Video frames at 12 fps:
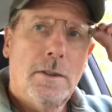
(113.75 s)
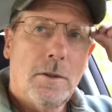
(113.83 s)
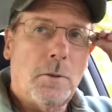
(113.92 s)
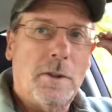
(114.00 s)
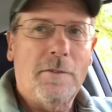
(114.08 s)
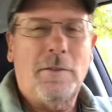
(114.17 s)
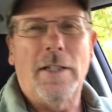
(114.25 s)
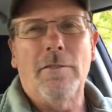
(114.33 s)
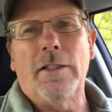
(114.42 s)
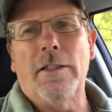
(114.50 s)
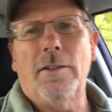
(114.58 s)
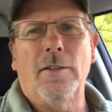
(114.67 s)
twenty-five
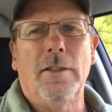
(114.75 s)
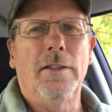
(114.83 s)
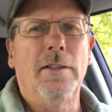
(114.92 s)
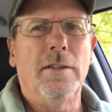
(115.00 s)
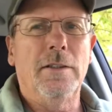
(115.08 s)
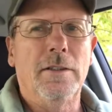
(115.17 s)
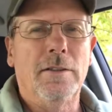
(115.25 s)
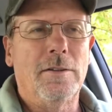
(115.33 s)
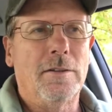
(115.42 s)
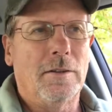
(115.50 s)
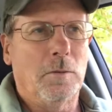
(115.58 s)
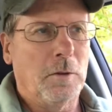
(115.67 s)
hundred, is